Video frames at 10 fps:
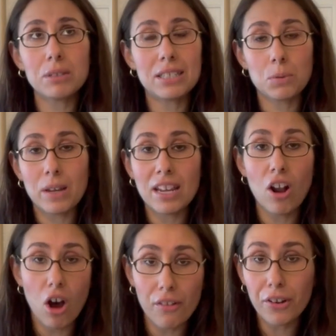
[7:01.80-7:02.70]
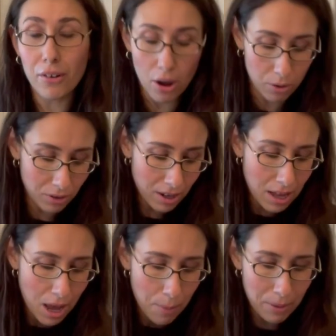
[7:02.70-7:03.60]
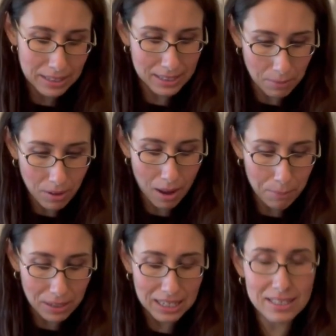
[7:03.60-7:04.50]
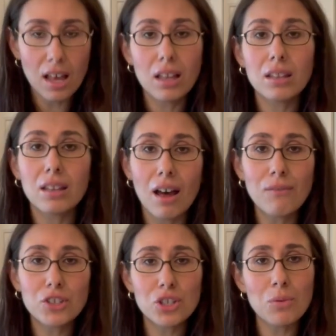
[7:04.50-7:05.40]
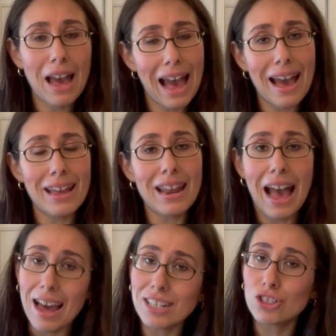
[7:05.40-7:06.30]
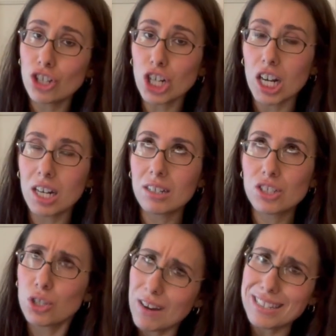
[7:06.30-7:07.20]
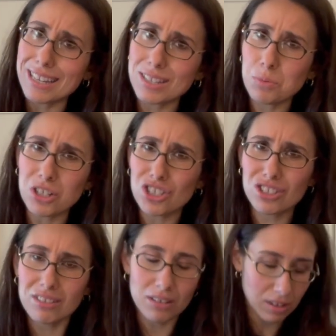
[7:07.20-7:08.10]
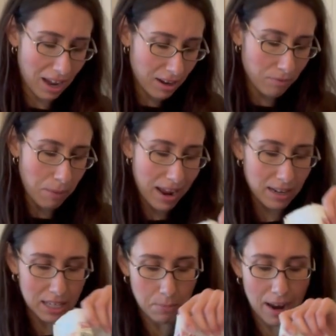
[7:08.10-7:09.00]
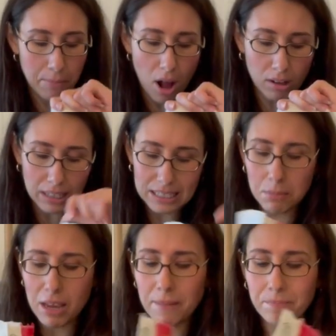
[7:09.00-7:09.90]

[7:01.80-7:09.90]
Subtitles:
sweet on their own, but some companies love to add added sugar to raisins, which kind of is mind-boggling to me.